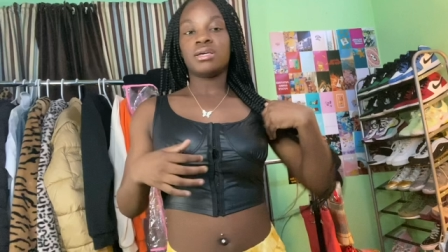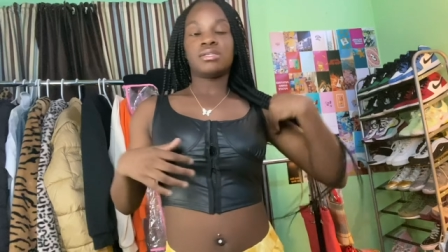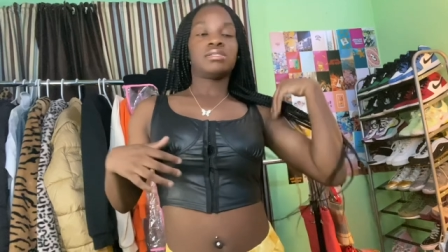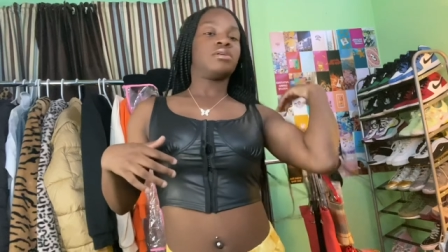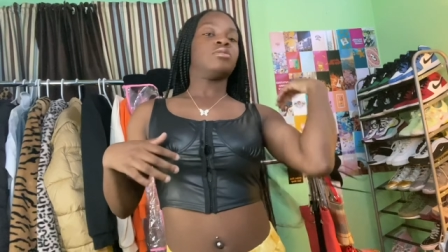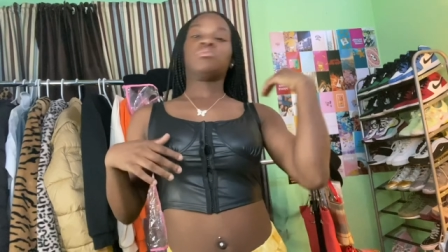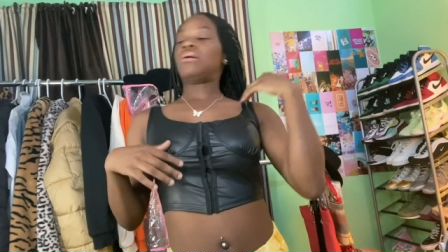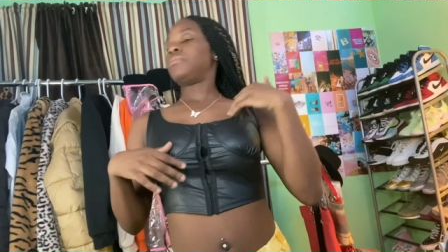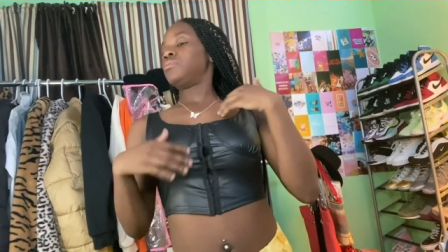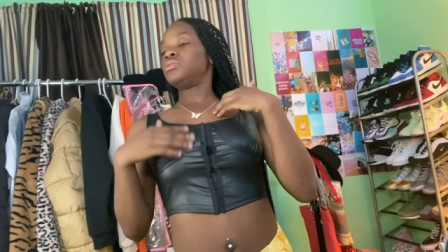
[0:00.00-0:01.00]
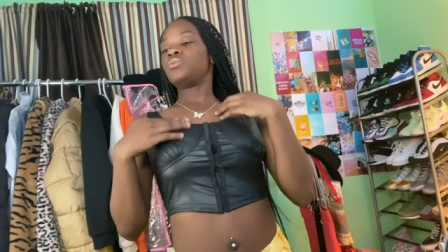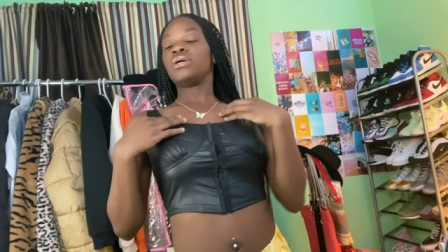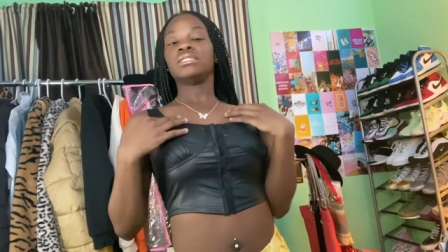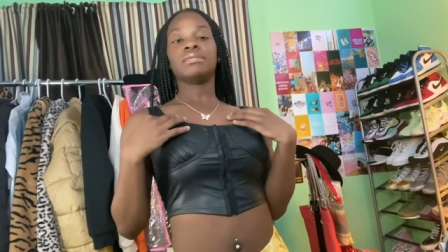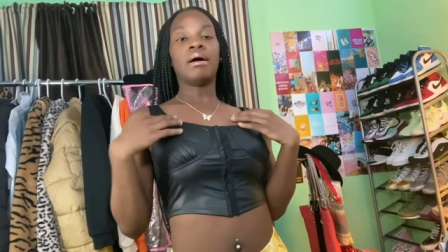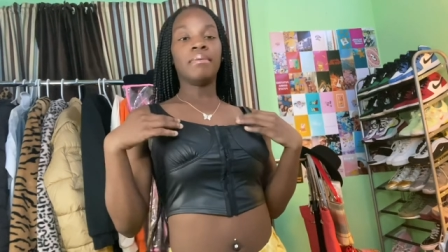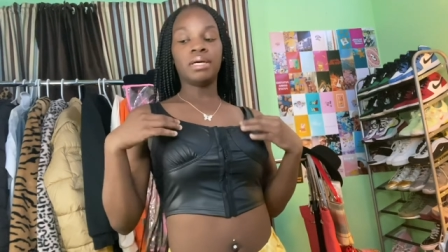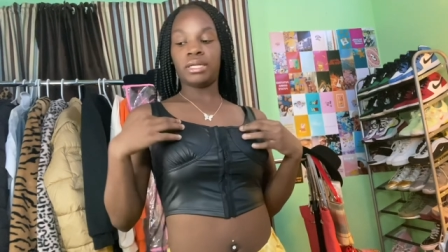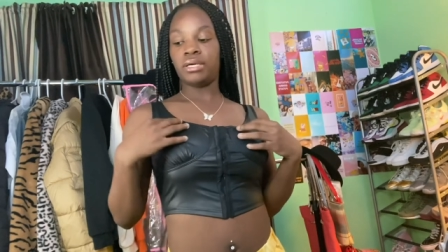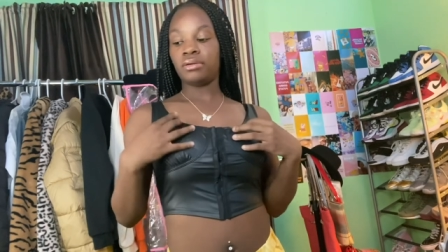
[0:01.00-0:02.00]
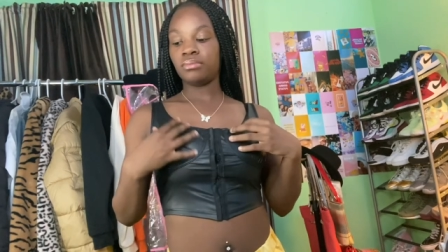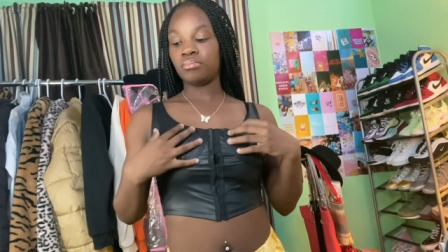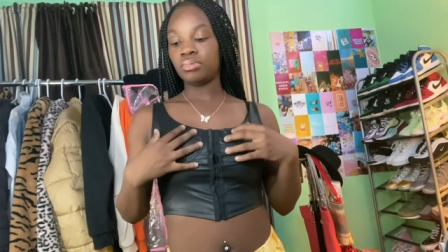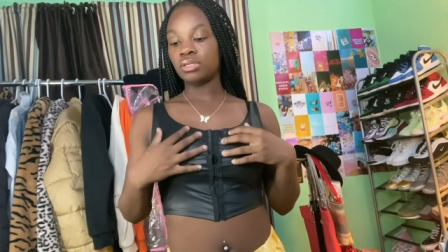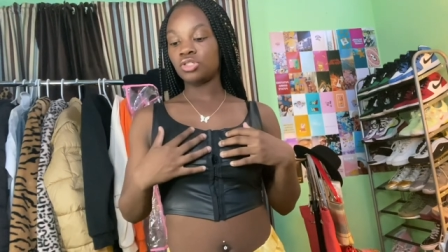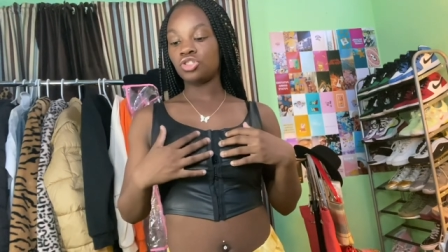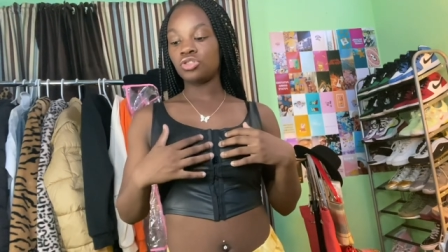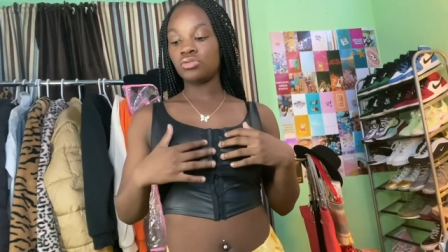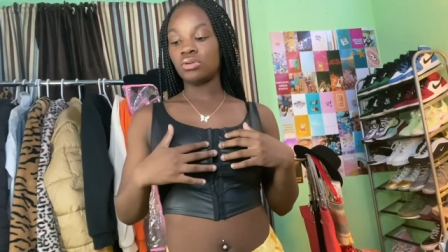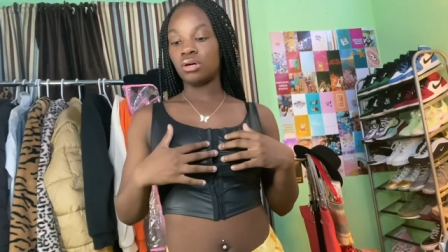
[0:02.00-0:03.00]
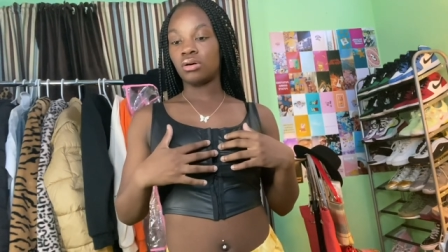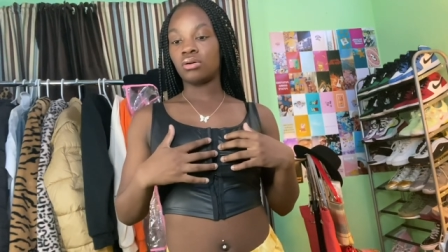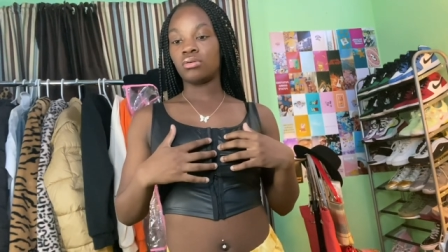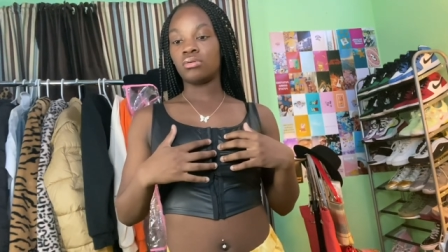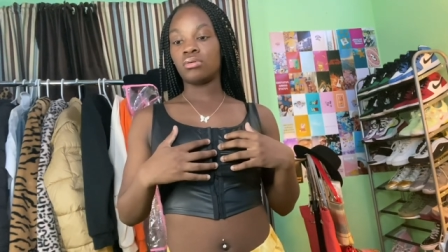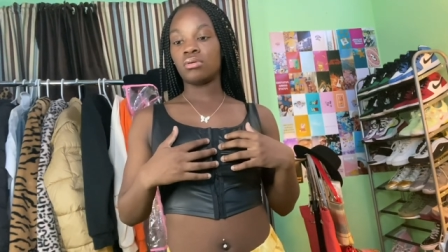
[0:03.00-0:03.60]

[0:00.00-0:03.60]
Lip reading: So it probably was a waste of my money, but you know.